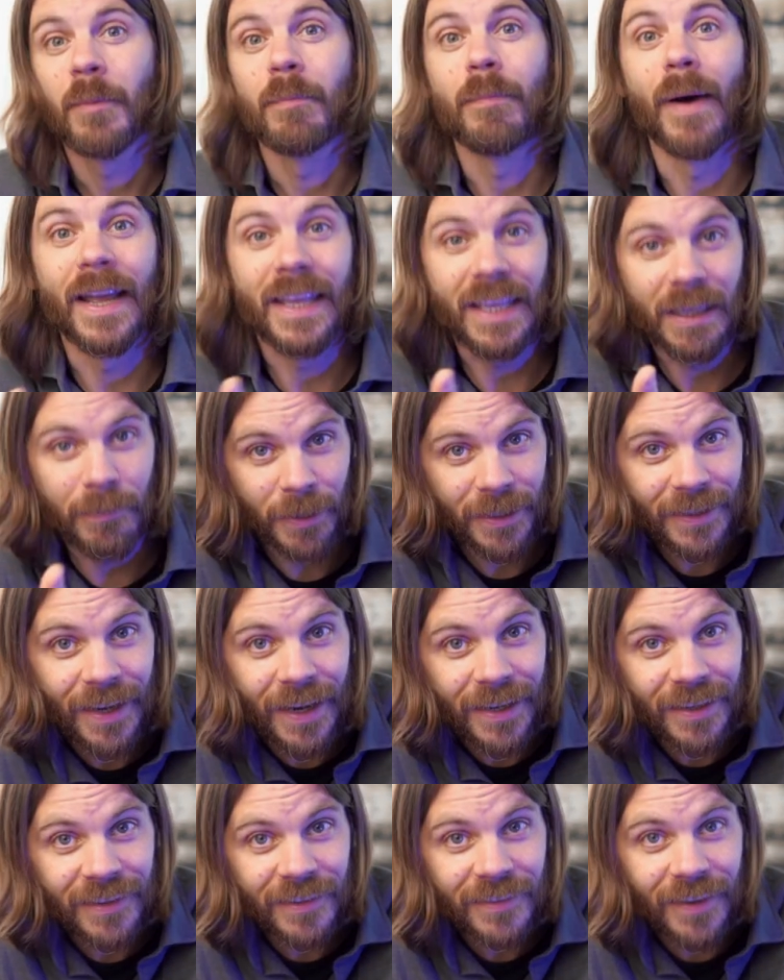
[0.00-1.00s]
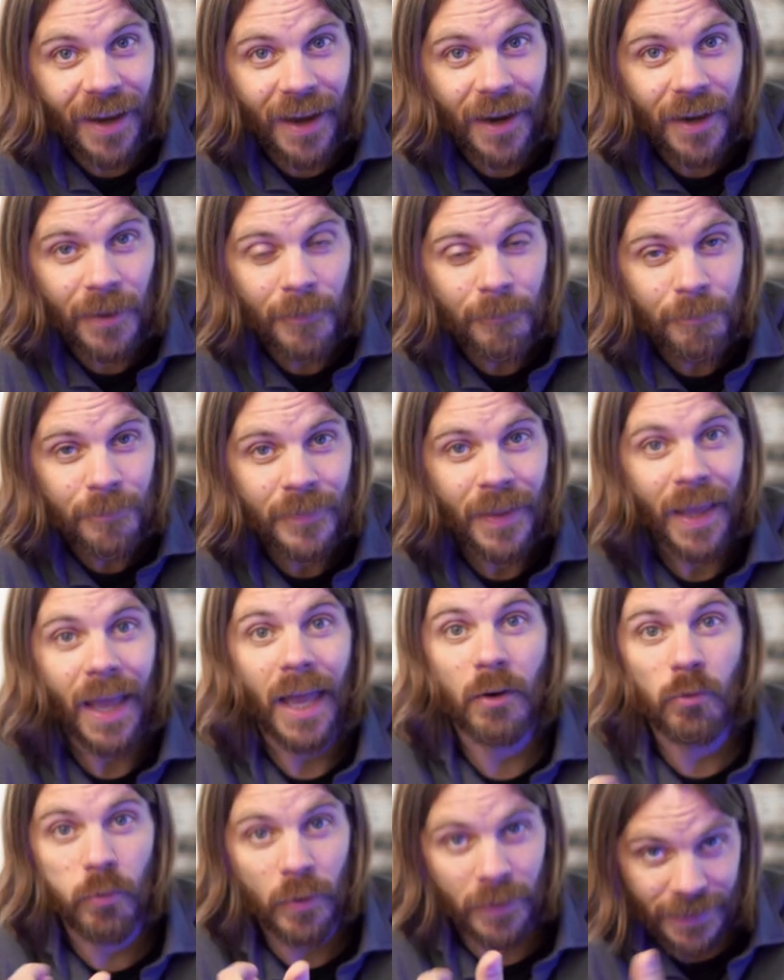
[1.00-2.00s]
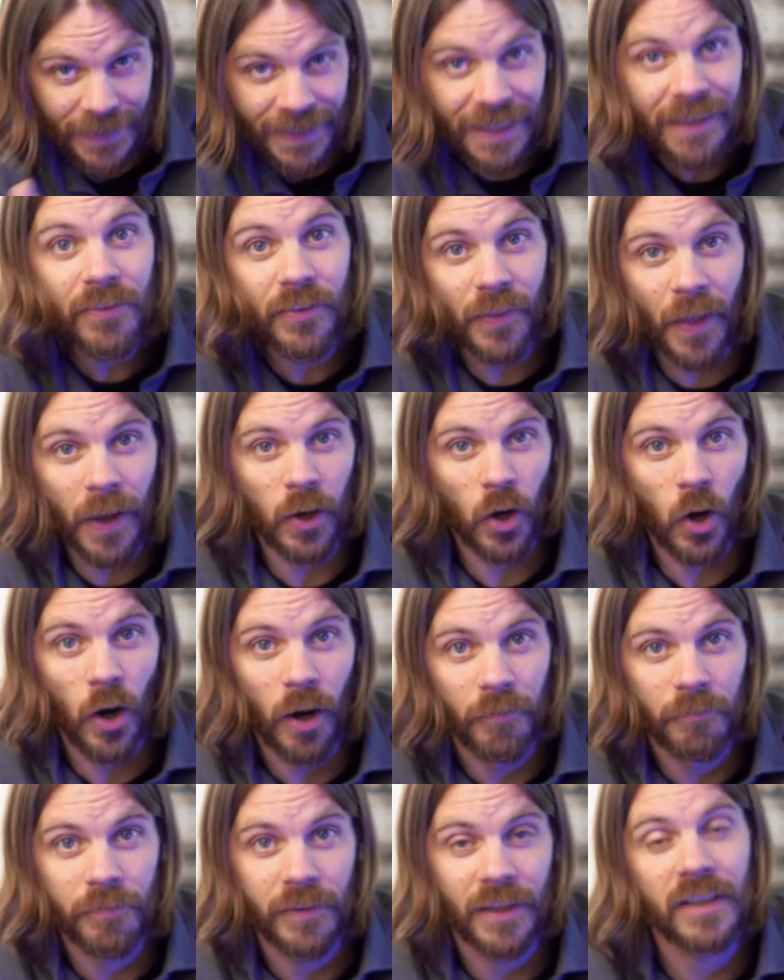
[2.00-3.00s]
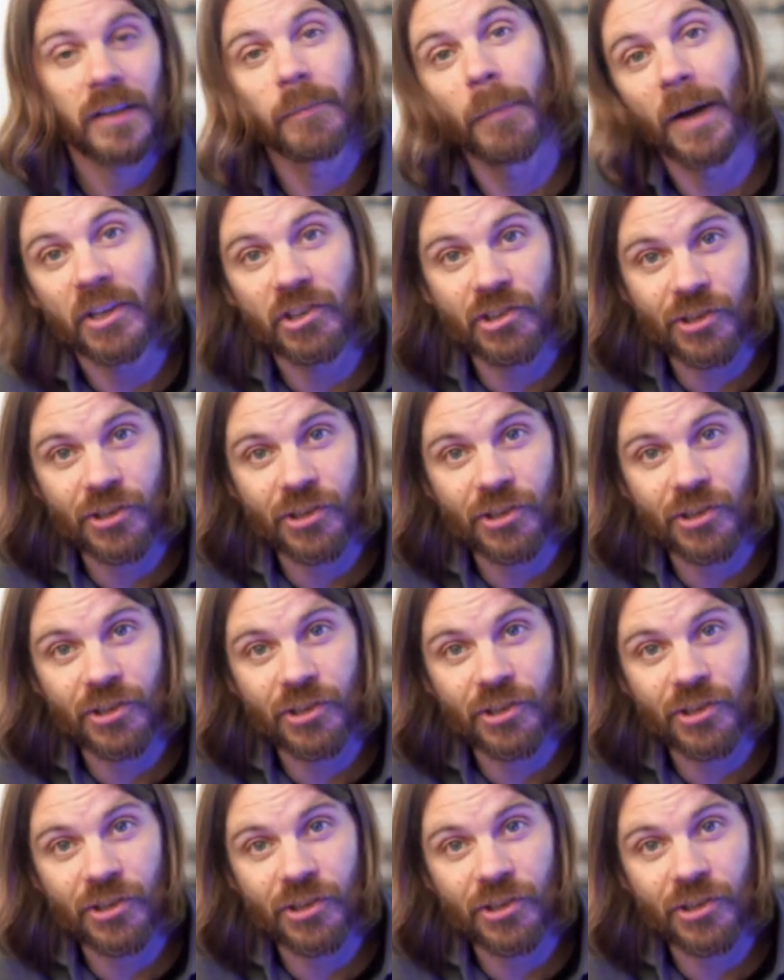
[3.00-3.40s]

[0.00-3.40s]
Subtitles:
by imitating desire and relieves that conflict by